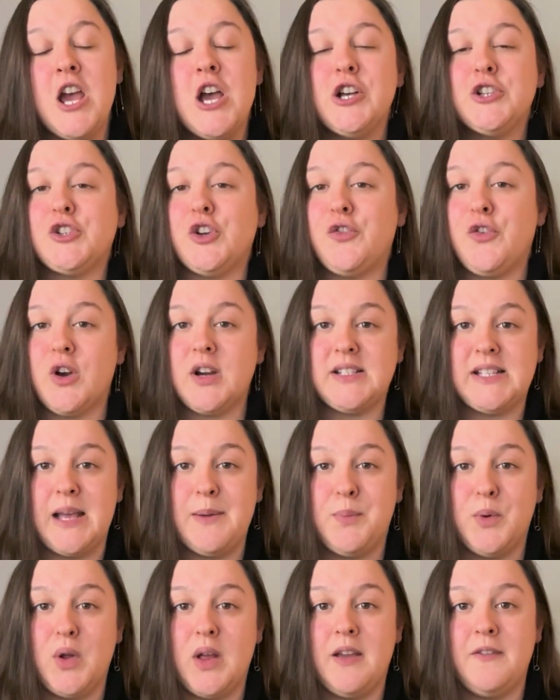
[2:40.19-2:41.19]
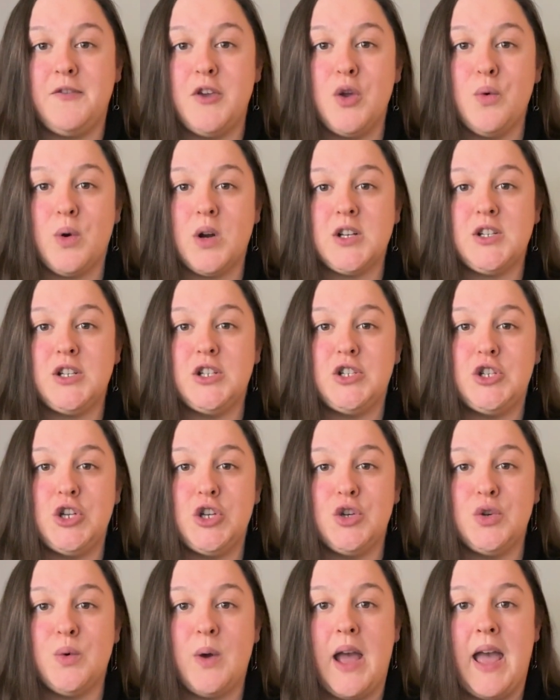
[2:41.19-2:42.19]
So for example, if you were to
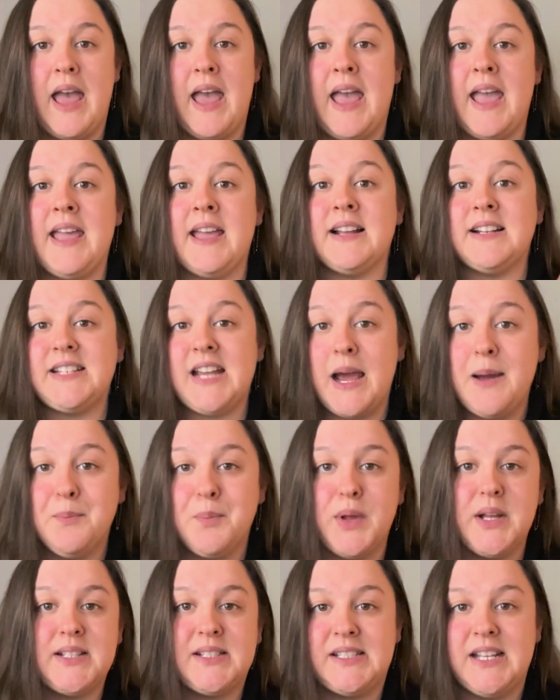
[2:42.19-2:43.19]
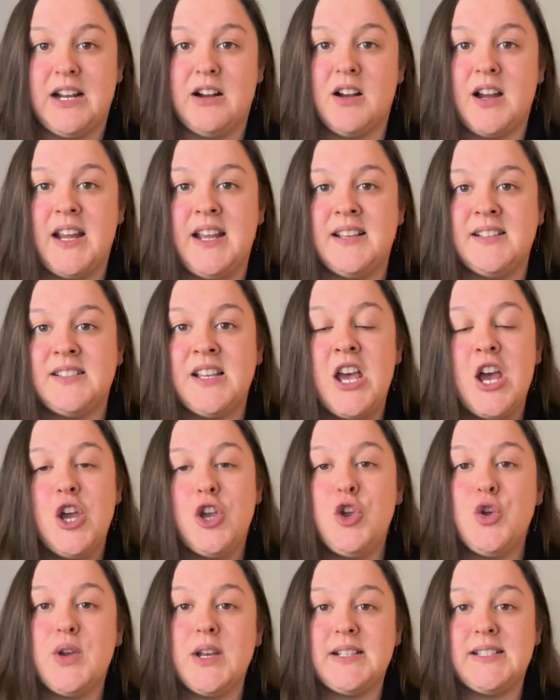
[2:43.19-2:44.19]
do a template series,
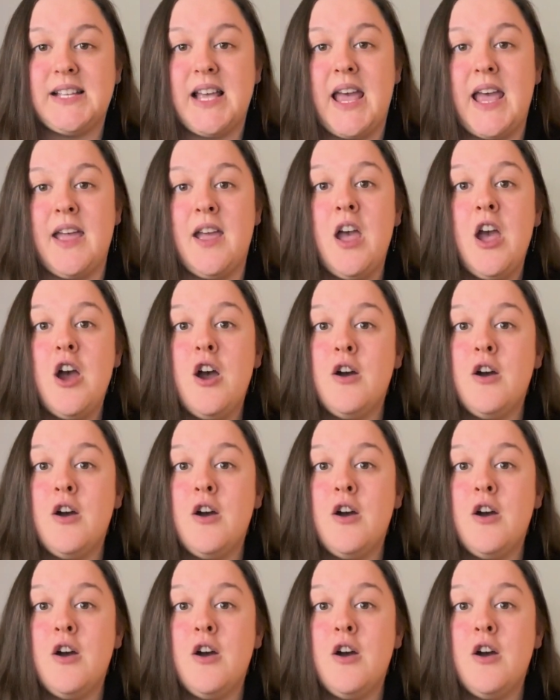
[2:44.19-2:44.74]
you could say,